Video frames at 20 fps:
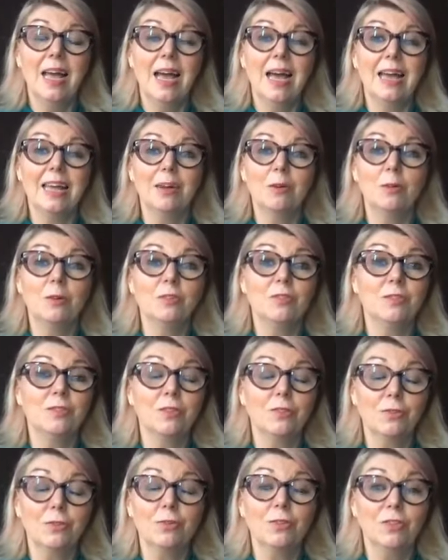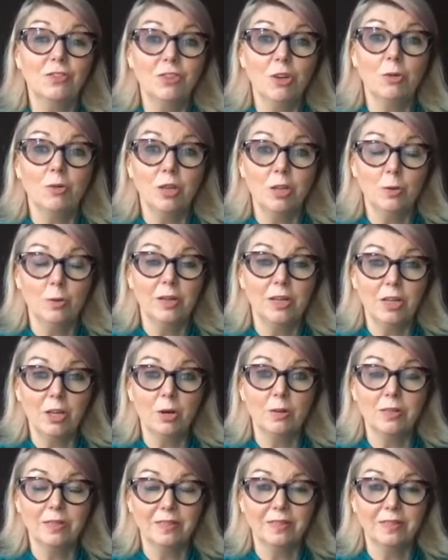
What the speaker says: and it was through the Tony Quinn Yoga